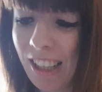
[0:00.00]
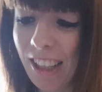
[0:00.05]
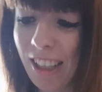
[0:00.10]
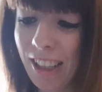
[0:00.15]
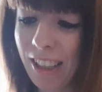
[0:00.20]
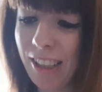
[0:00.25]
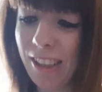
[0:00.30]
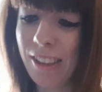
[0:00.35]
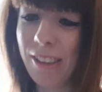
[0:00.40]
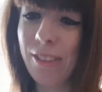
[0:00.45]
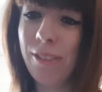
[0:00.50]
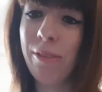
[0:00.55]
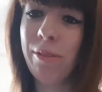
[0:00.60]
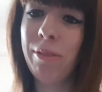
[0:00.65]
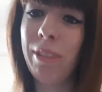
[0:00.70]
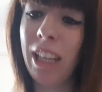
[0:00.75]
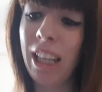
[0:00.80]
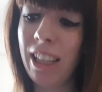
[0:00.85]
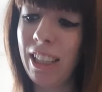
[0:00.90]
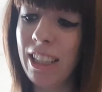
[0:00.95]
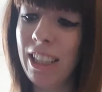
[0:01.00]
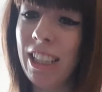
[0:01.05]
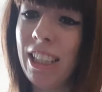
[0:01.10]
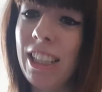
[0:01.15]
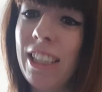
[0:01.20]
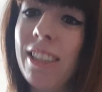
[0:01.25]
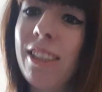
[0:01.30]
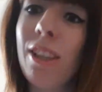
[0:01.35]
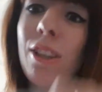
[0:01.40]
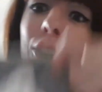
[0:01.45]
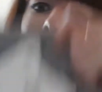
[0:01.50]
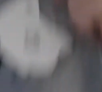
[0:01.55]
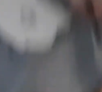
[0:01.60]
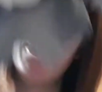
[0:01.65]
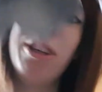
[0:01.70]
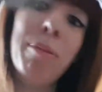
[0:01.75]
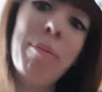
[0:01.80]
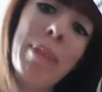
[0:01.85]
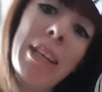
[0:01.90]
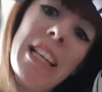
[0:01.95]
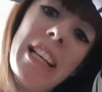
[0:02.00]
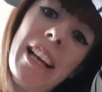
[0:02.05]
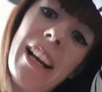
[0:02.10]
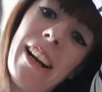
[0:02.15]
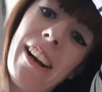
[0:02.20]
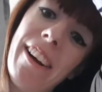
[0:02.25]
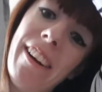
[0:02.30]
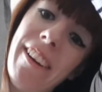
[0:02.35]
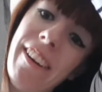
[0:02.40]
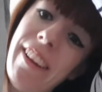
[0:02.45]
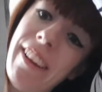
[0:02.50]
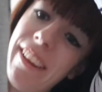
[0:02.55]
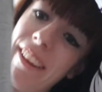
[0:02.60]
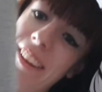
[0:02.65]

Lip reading: And it's Grumpy Cat.